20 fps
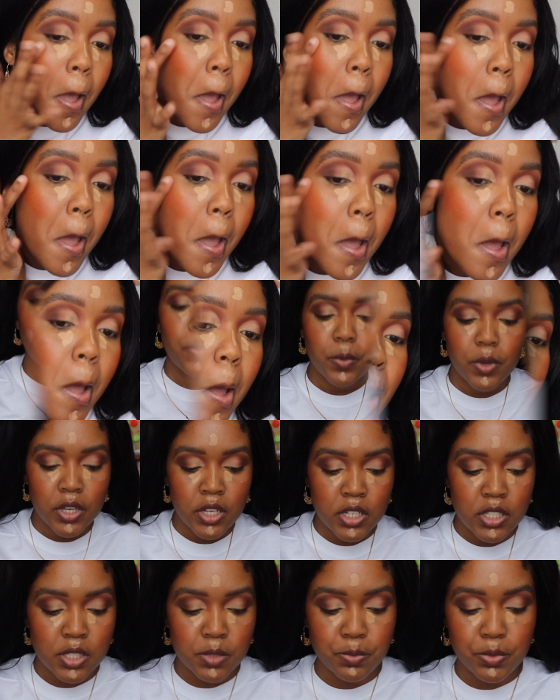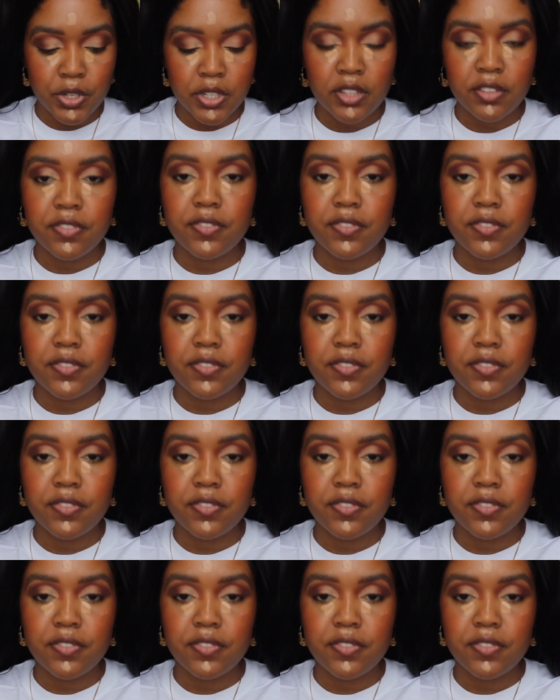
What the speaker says: And now we're gonna spray the